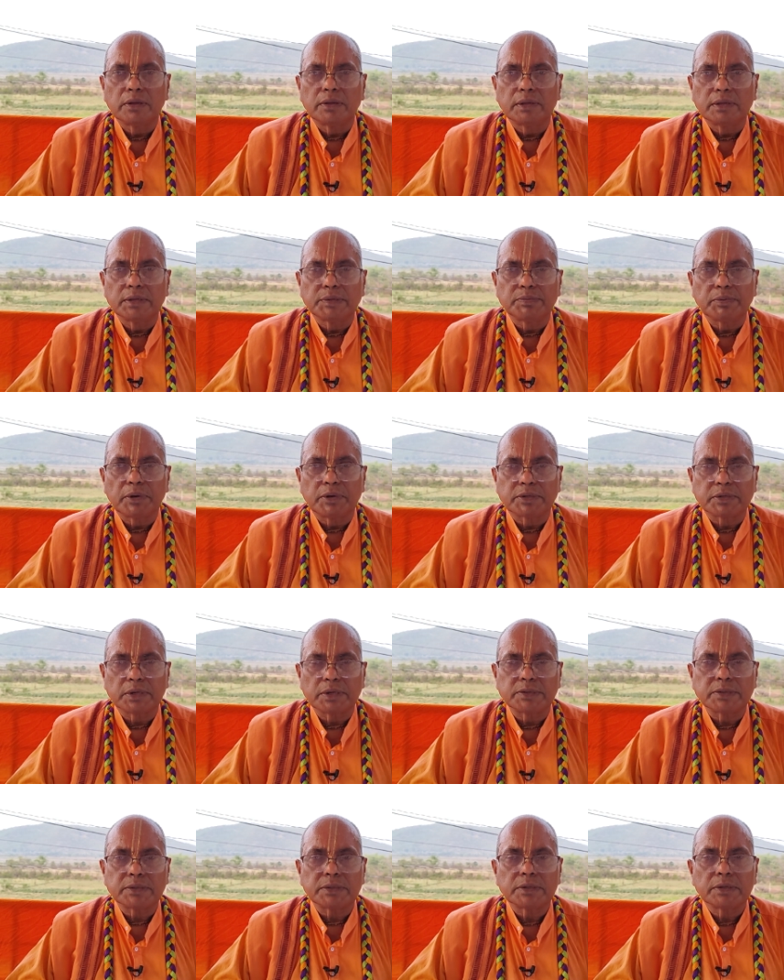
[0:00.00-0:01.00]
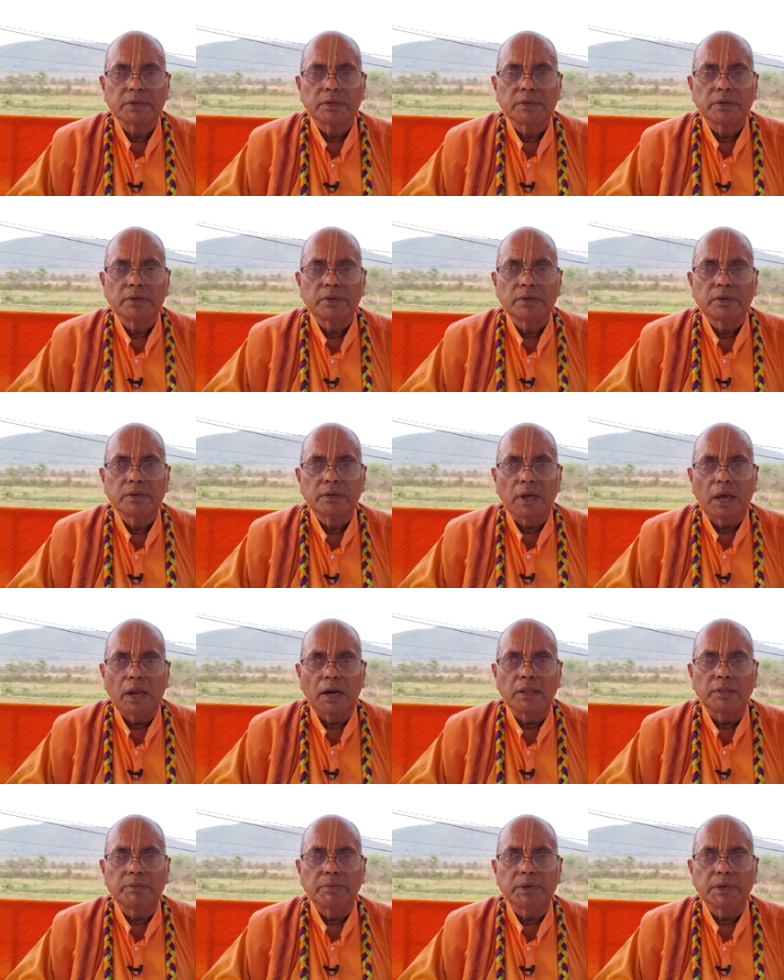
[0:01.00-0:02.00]
these persons.
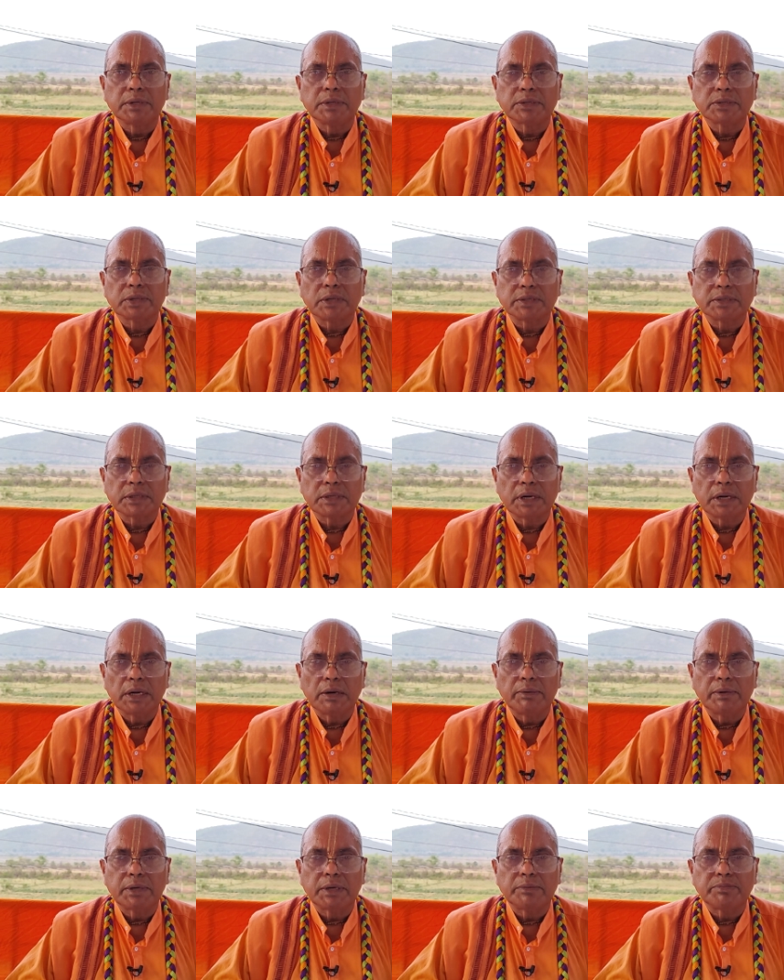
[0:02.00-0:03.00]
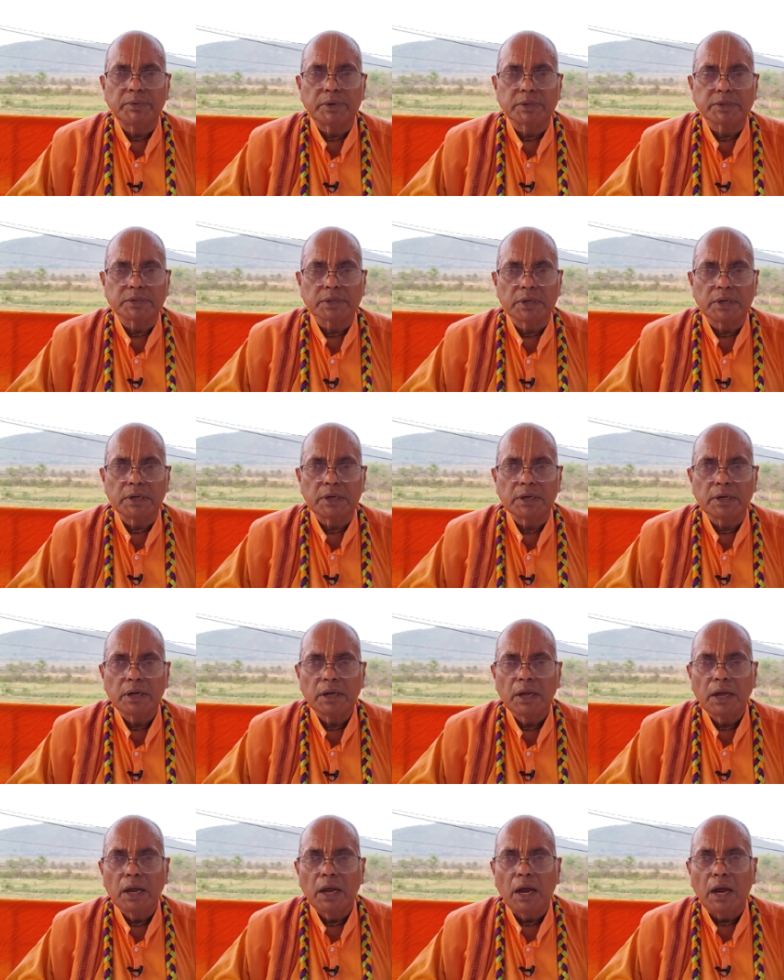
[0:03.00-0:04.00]
Narada Muni is such an elevated person.
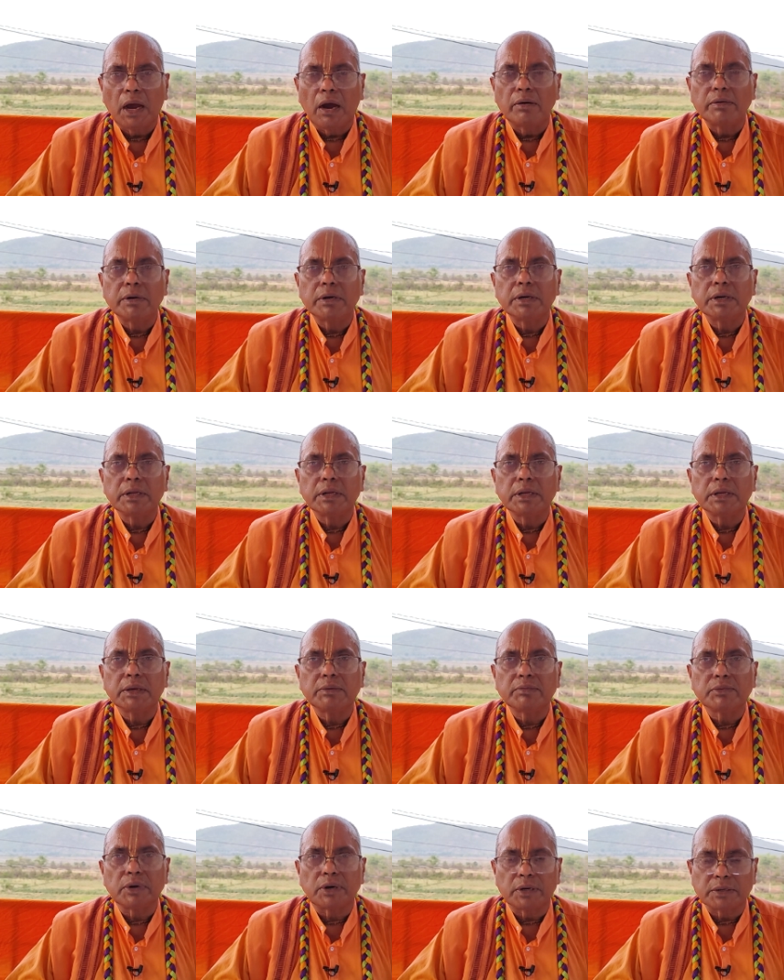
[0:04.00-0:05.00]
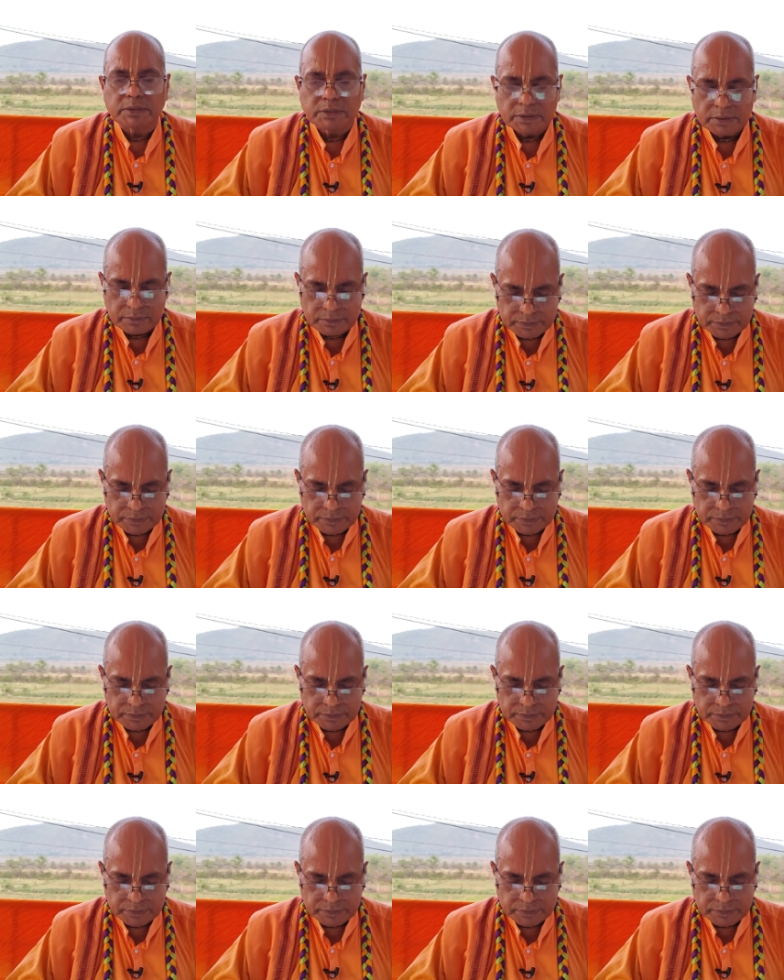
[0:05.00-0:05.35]
How did he give cause?